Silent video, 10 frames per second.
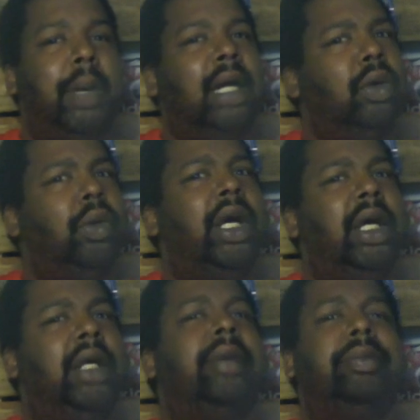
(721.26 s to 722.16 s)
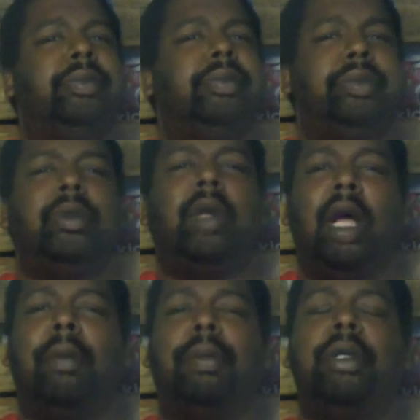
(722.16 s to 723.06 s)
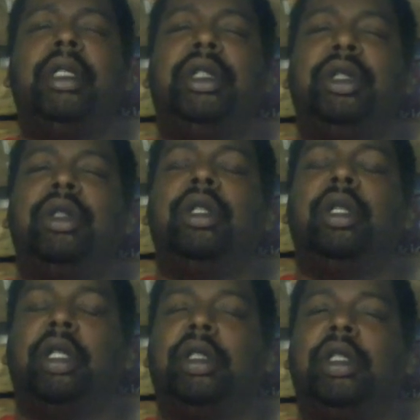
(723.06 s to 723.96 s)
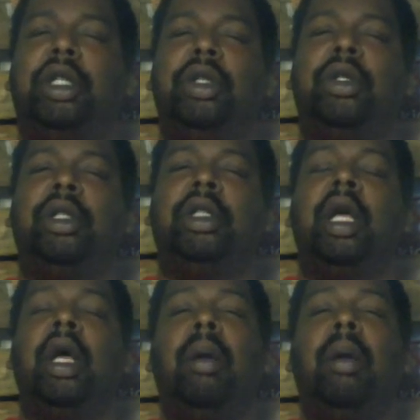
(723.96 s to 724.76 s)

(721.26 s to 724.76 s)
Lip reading: by the way, I'm pretty sure there's cures,